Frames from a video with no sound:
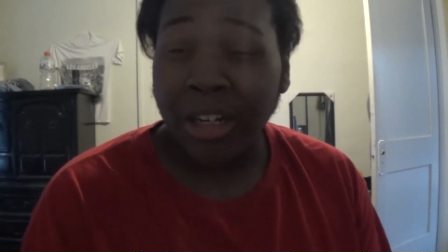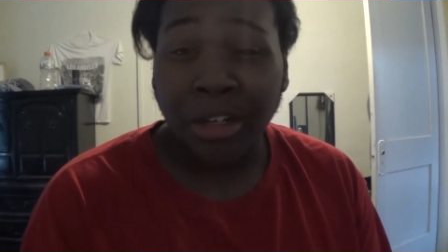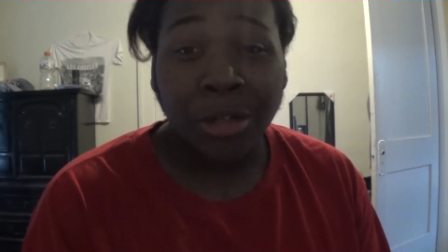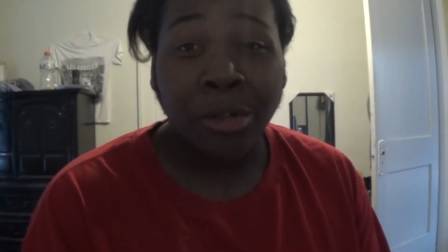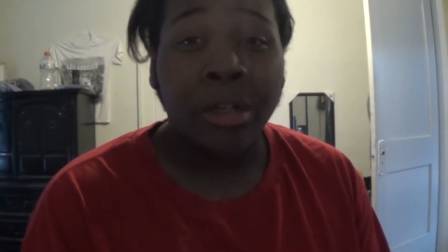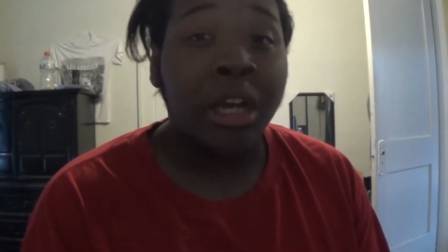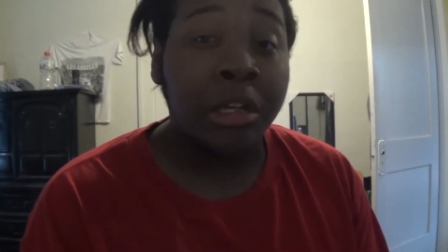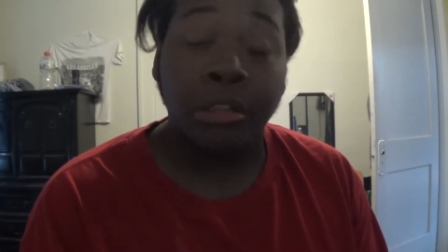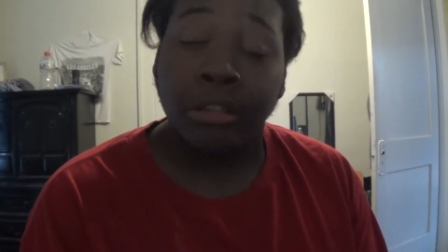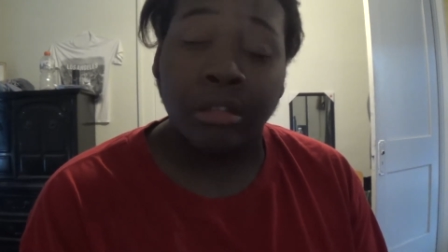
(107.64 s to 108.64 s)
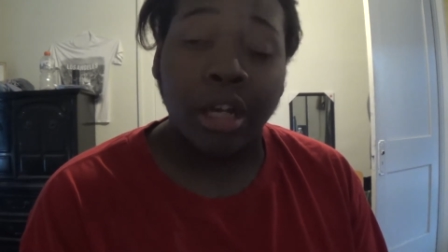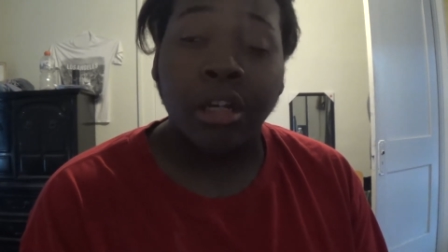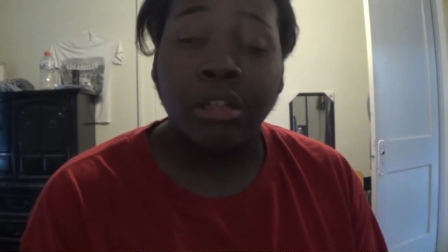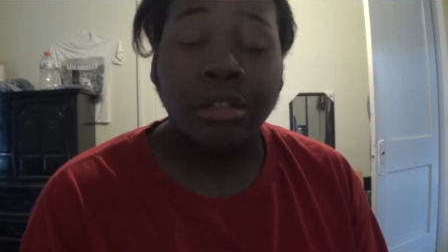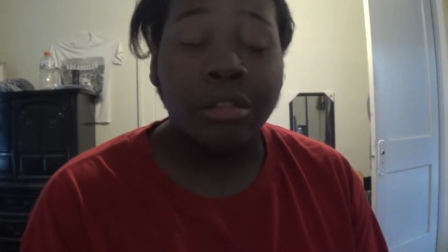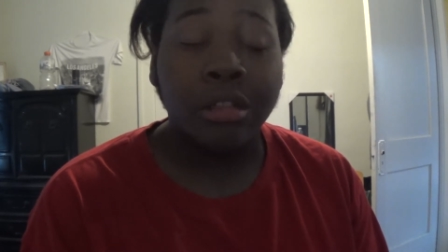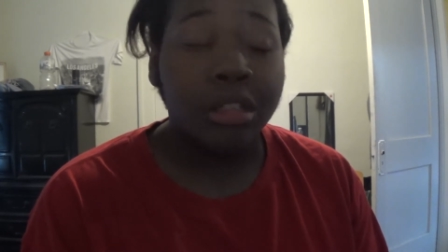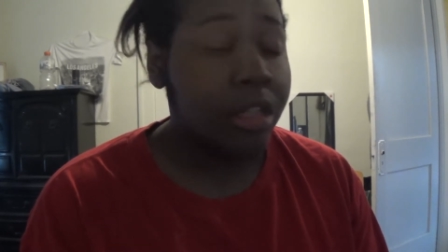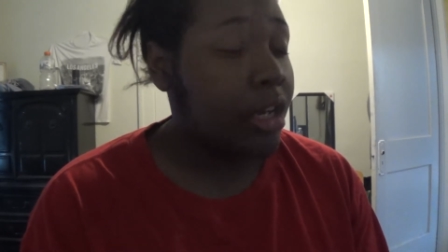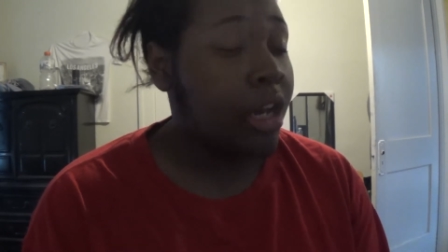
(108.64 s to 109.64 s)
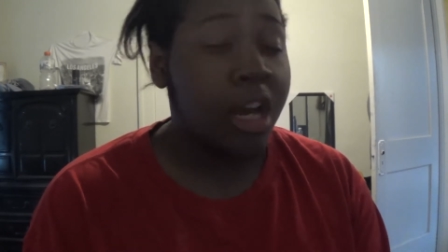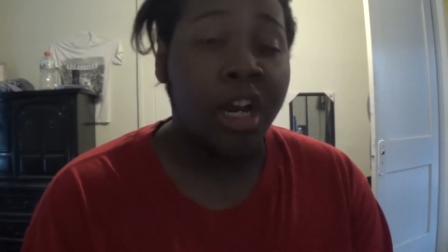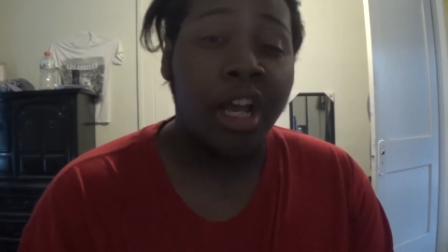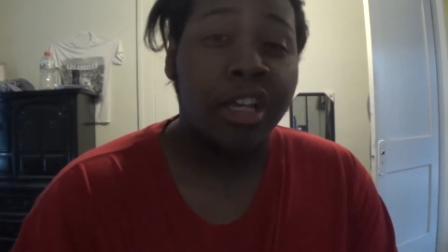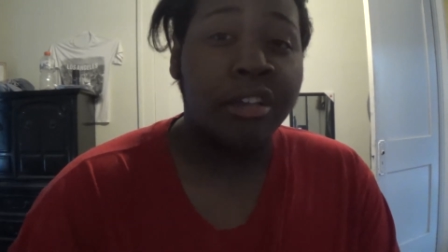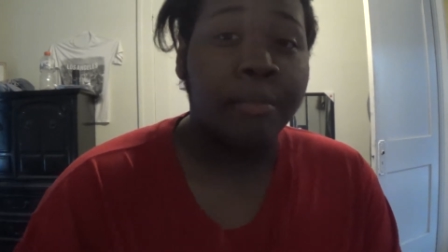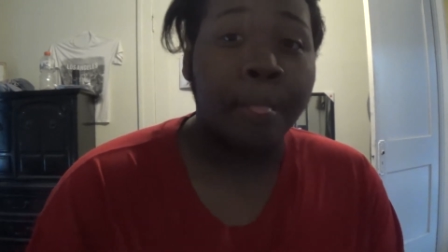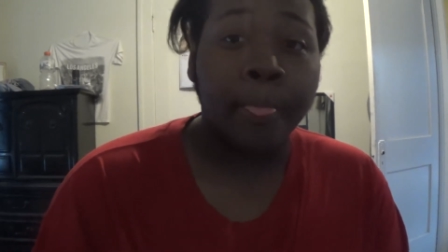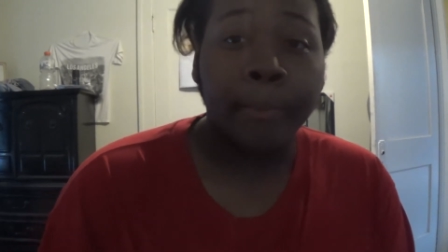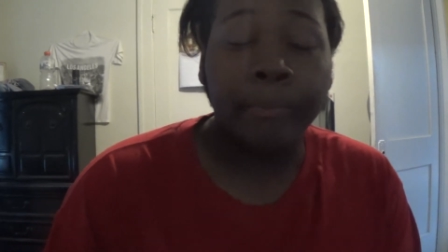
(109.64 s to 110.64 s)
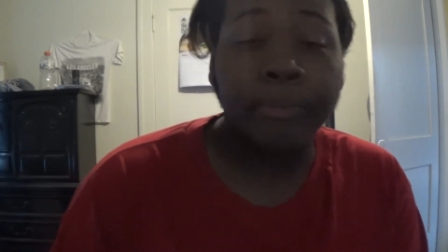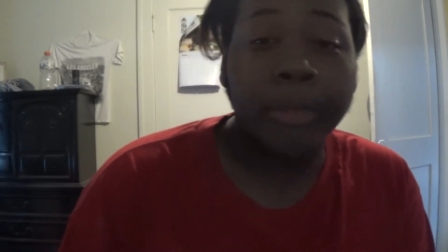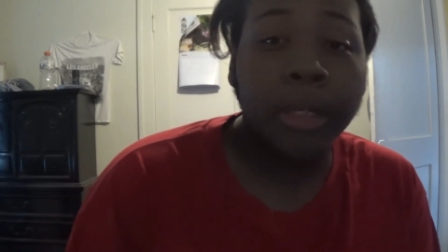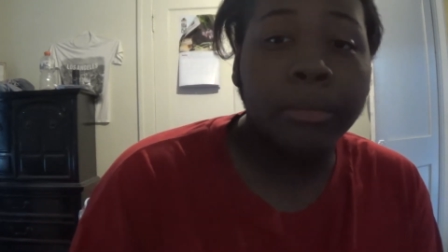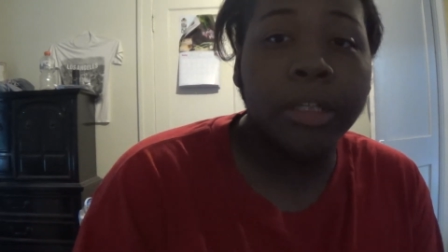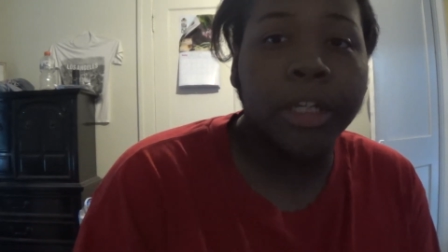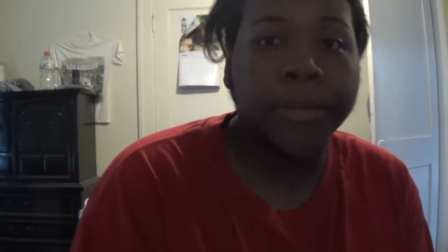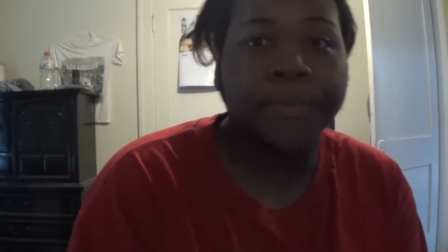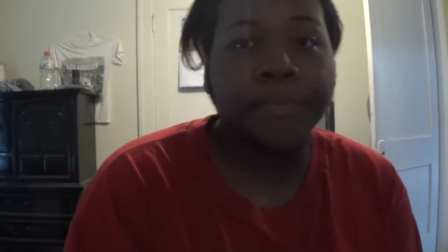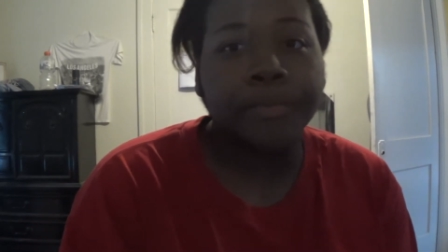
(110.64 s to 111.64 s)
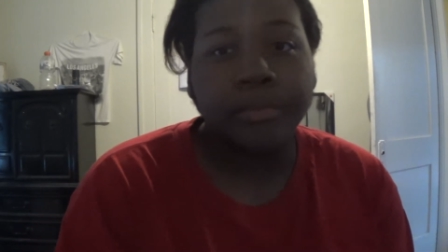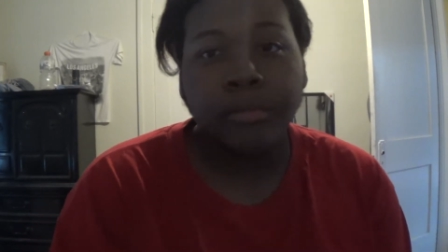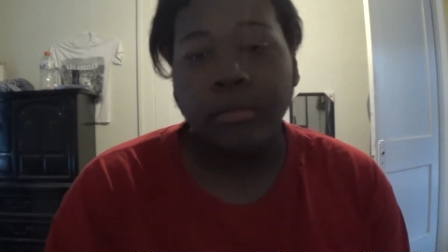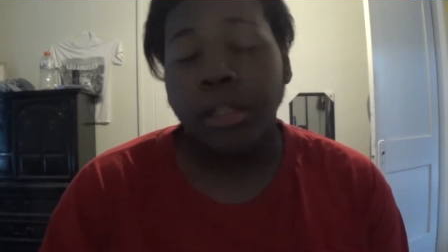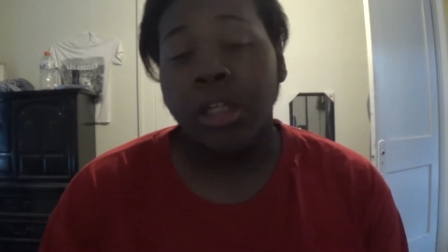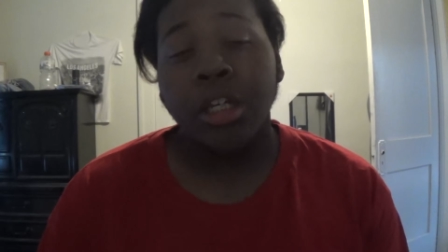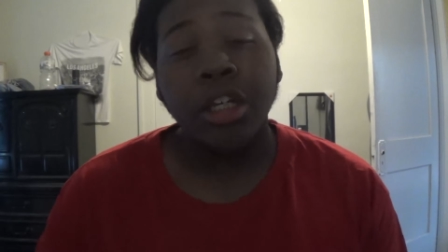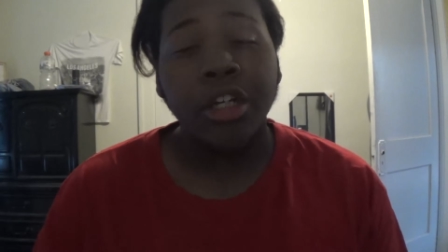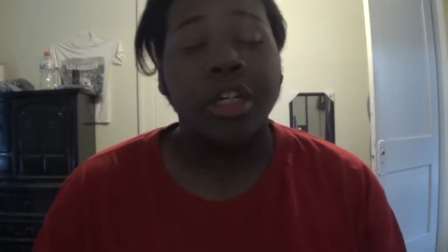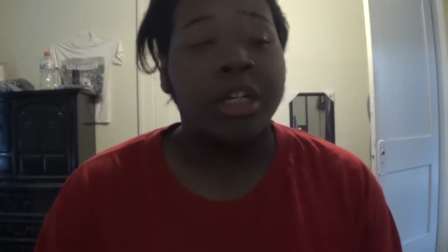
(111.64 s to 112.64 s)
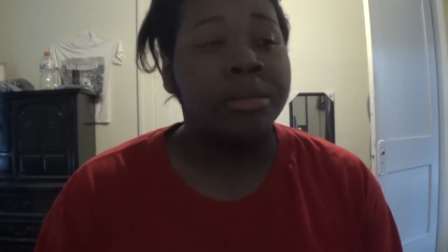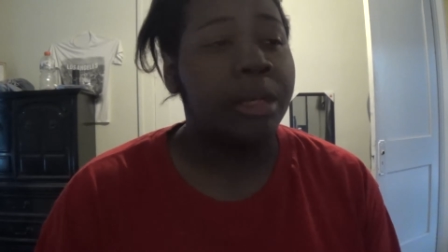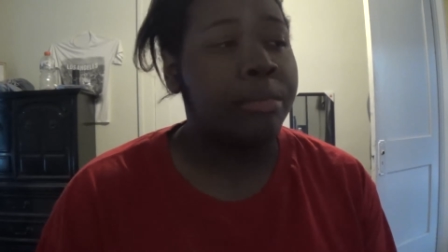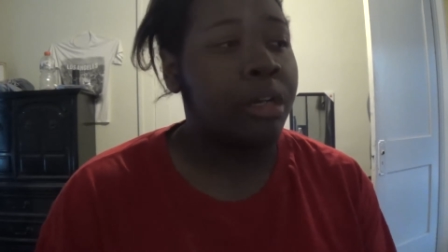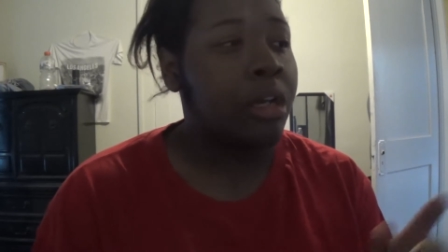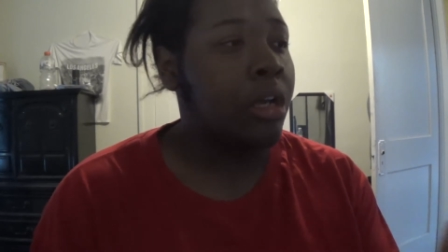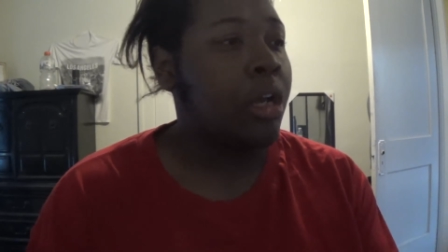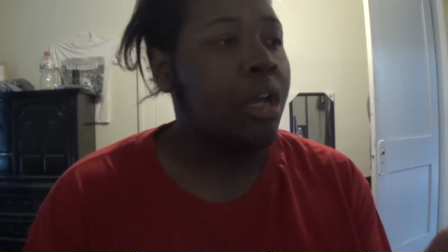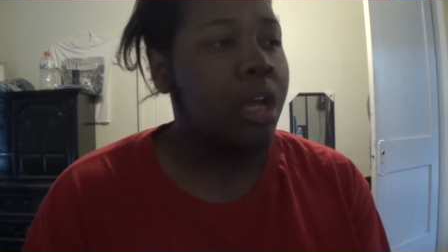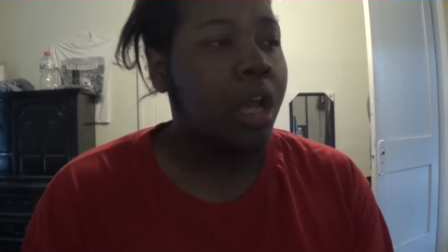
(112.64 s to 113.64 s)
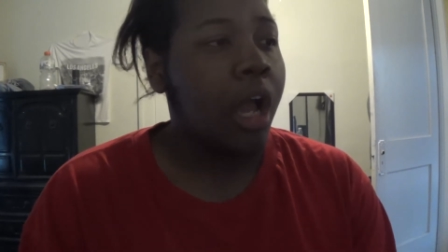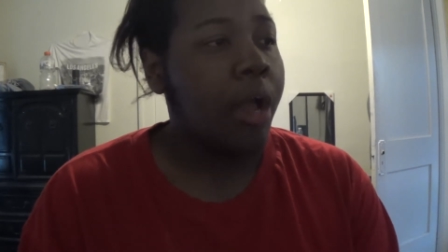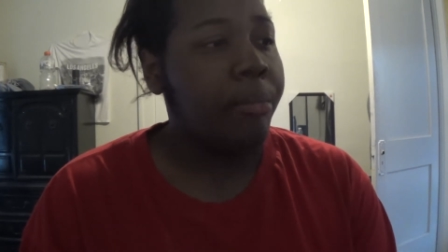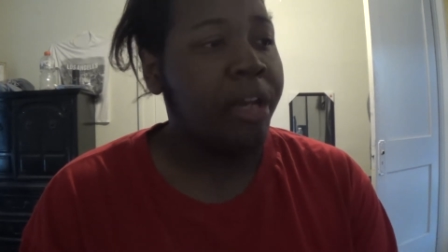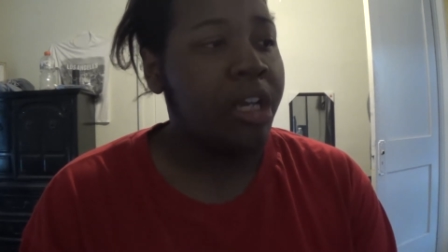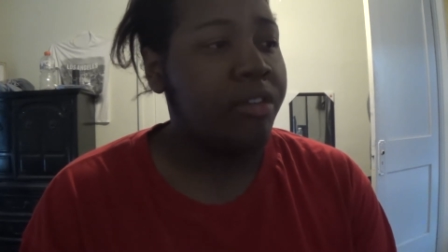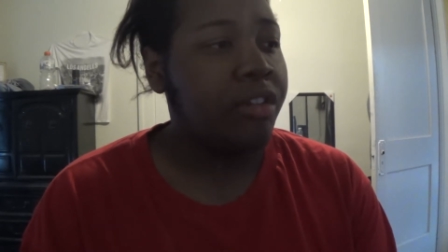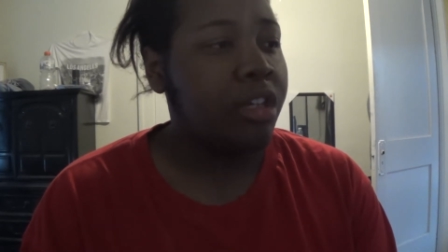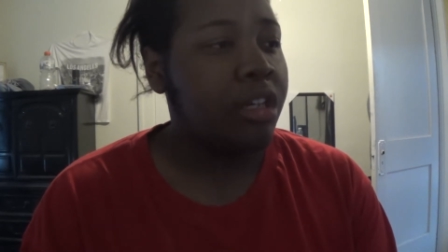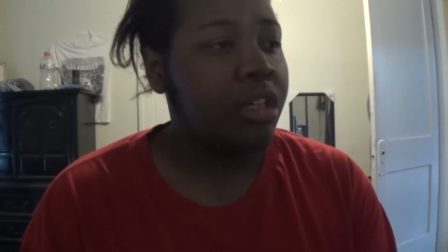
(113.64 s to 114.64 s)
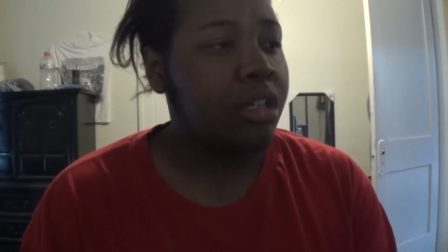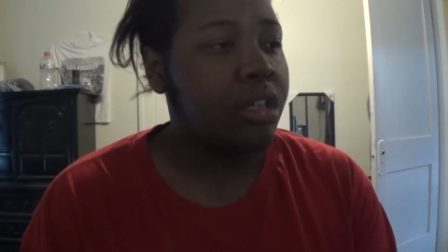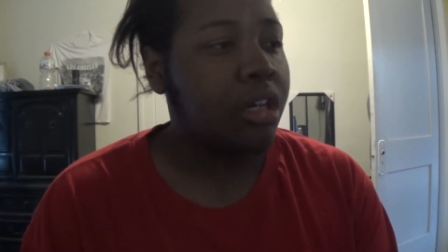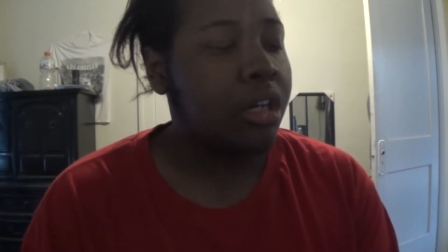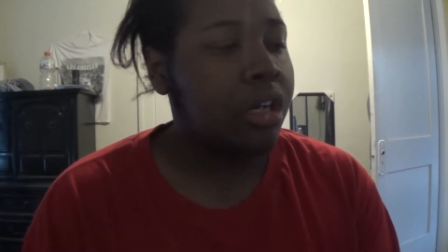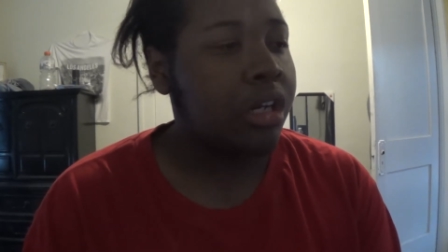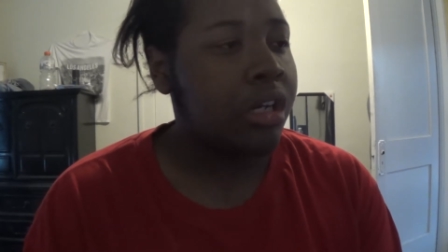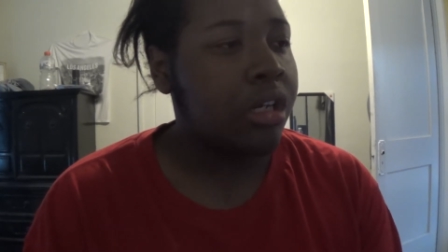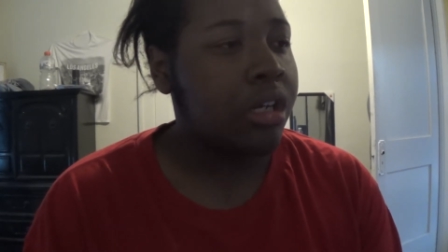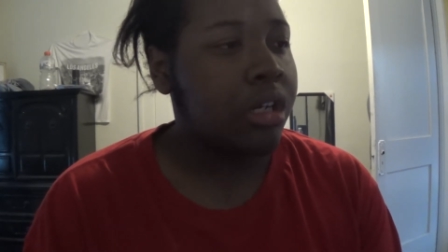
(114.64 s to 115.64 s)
a little of that it's kinda cool I kinda like it but yeah here it comes I'm I may even uh